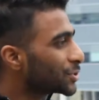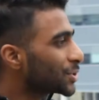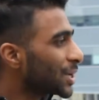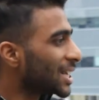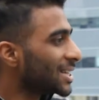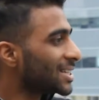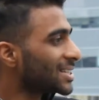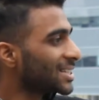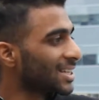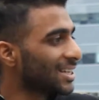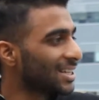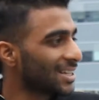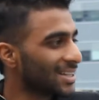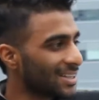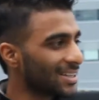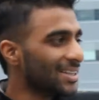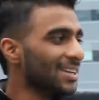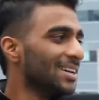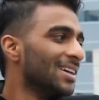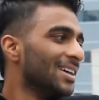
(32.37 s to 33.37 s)
did you get
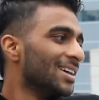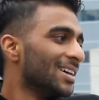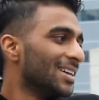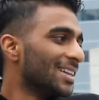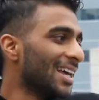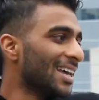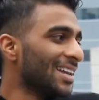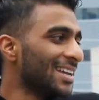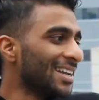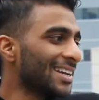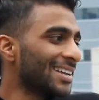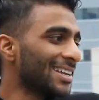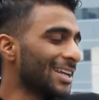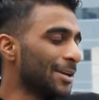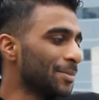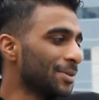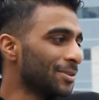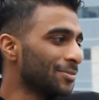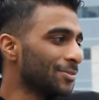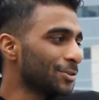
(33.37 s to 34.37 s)
that
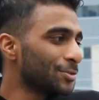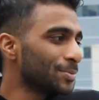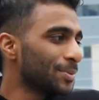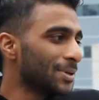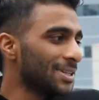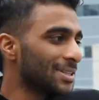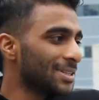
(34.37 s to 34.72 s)
nickname in the first